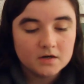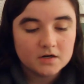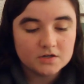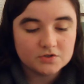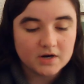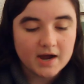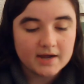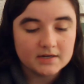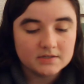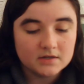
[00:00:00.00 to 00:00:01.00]
Her
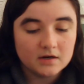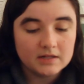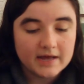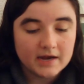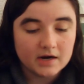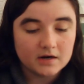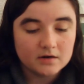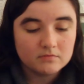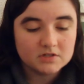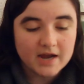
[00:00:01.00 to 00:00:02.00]
dry, dull hair,
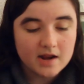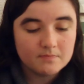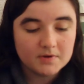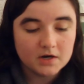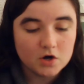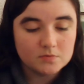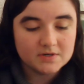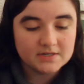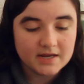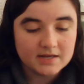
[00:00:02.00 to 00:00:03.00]
which hadn't been combed
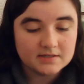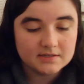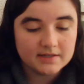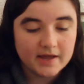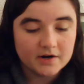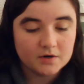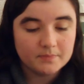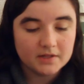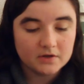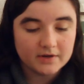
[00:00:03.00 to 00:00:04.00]
in days, lay on her
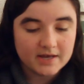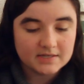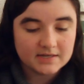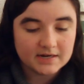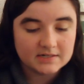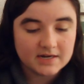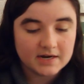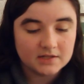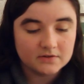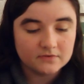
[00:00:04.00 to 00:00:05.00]
pillowcase like a
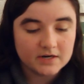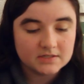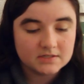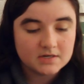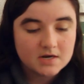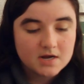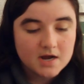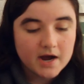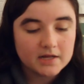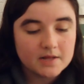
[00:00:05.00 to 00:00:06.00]
tangle of rust,
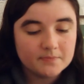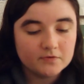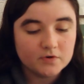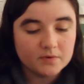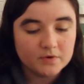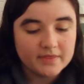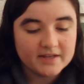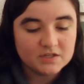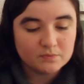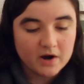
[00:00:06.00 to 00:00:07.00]
a clump of wormwood
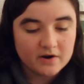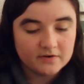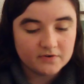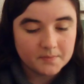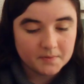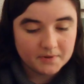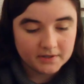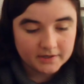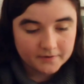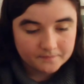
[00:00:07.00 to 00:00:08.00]
that sprouted from her
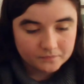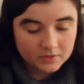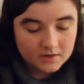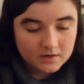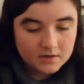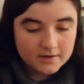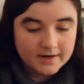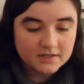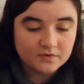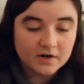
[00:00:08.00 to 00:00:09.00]
pillow.
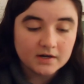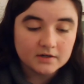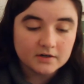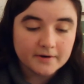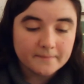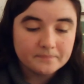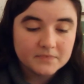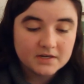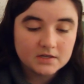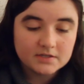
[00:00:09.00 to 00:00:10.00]
As for Uncle,
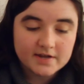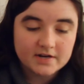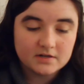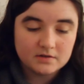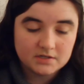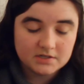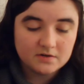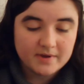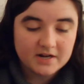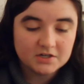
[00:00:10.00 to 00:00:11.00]
he still
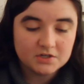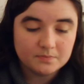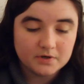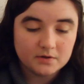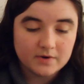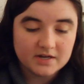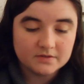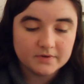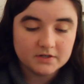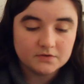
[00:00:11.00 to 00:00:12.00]
managed to put away
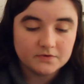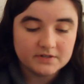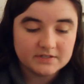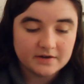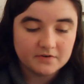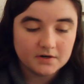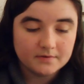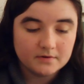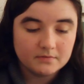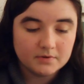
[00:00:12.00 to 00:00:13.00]
as much food as ever,
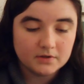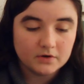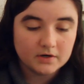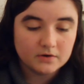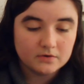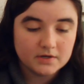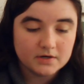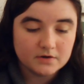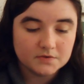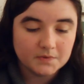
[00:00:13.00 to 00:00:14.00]
but Lord only
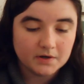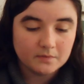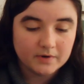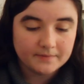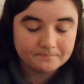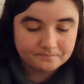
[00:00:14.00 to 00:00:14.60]
knows where it went.